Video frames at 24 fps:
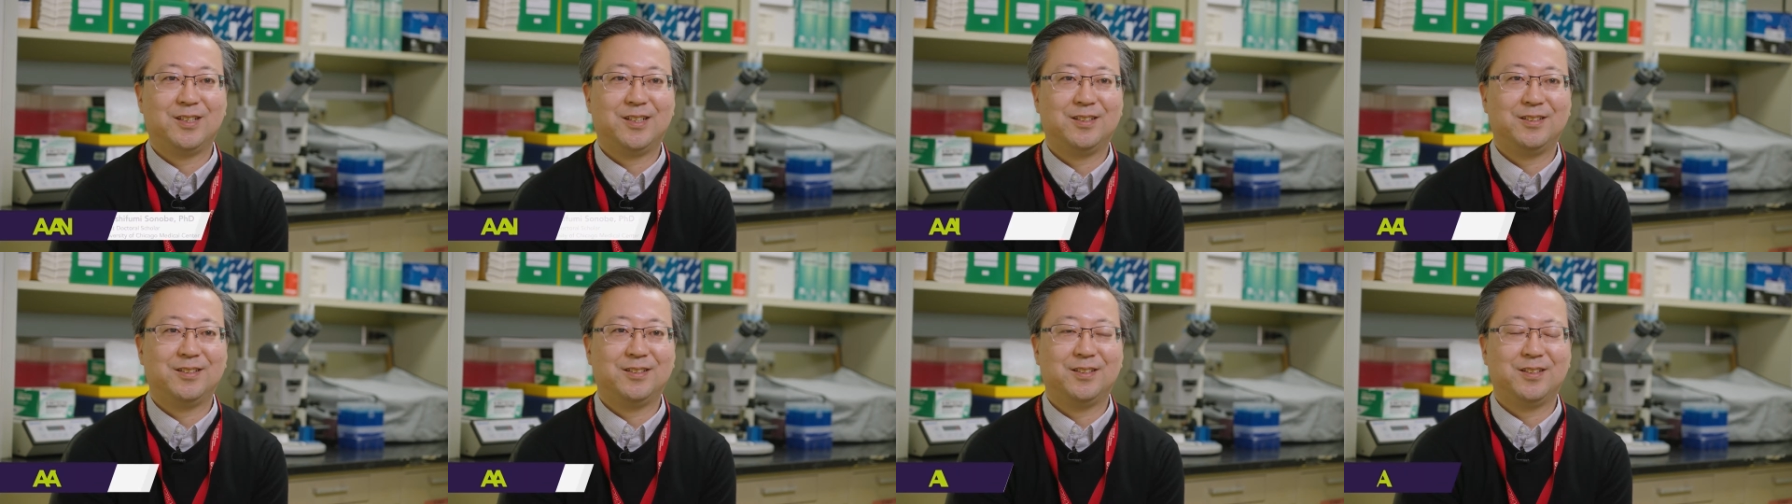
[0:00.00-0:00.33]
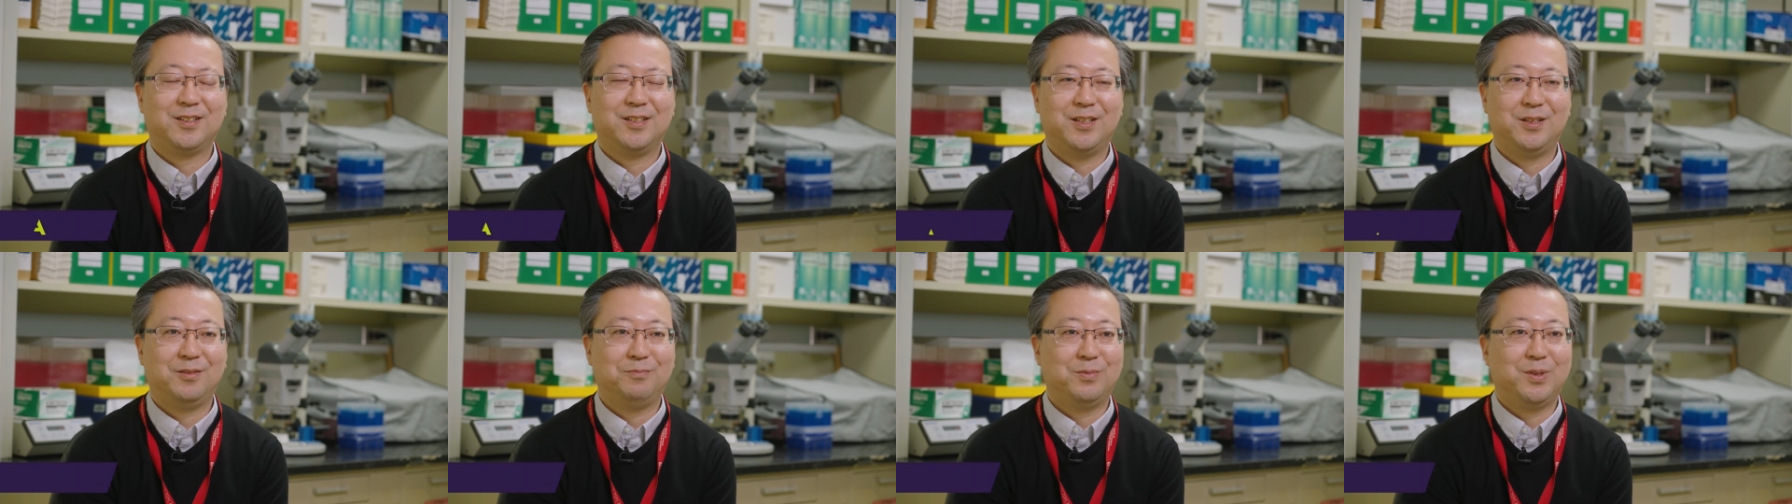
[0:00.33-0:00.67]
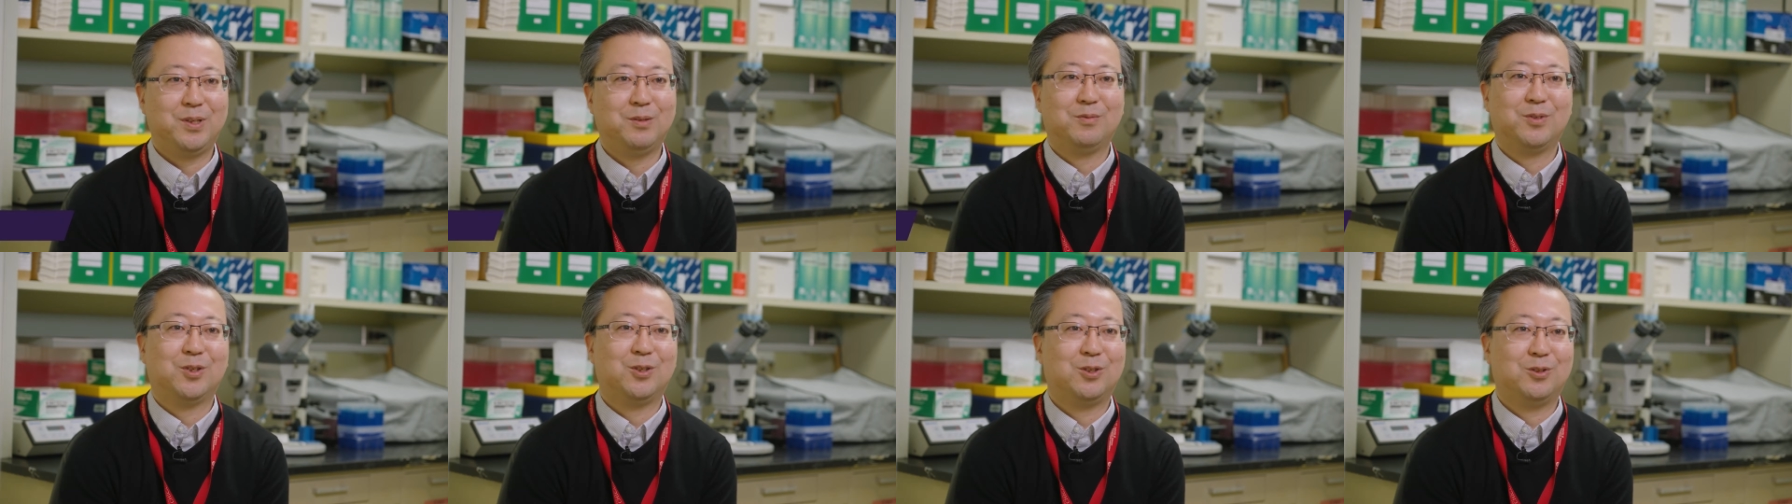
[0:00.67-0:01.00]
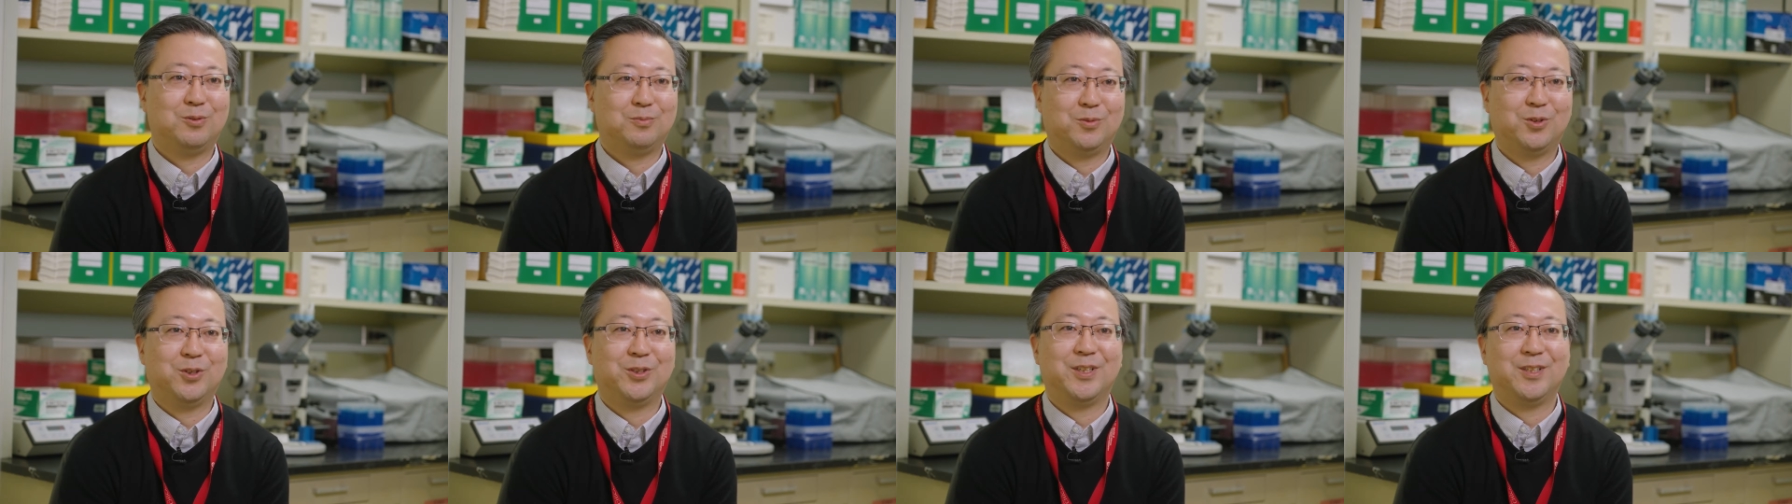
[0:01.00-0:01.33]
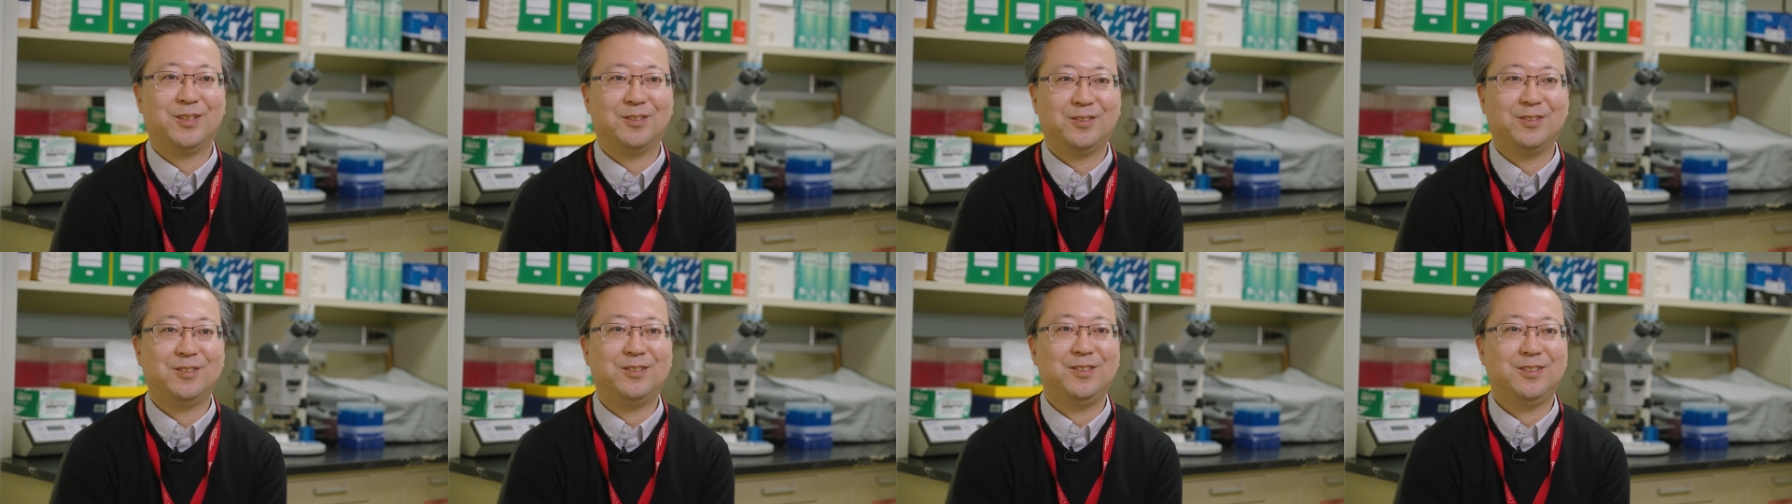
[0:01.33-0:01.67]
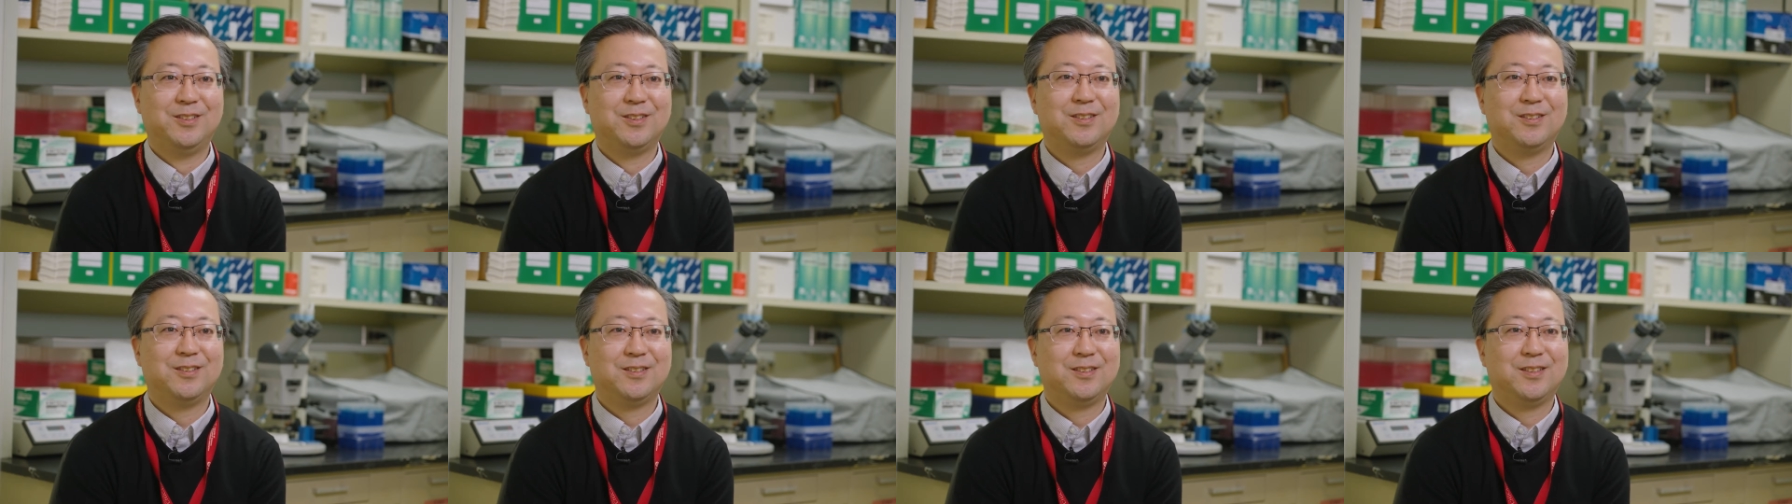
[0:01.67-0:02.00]
and in vivo
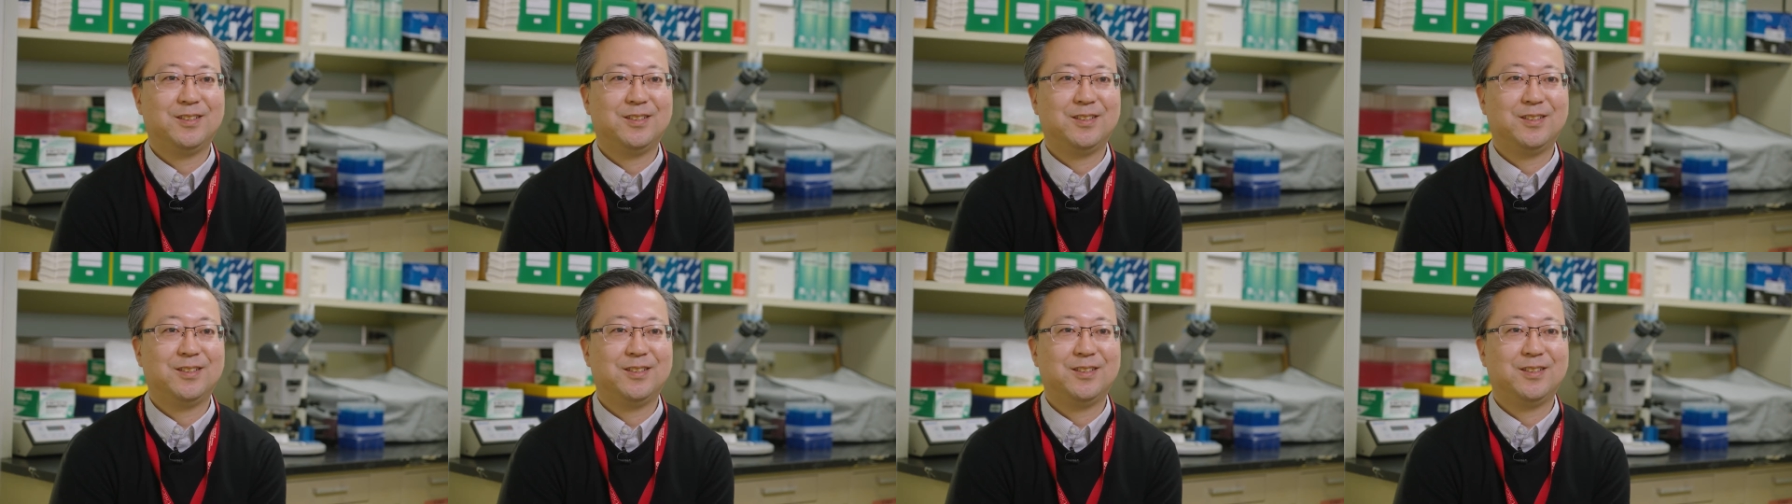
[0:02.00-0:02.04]
models.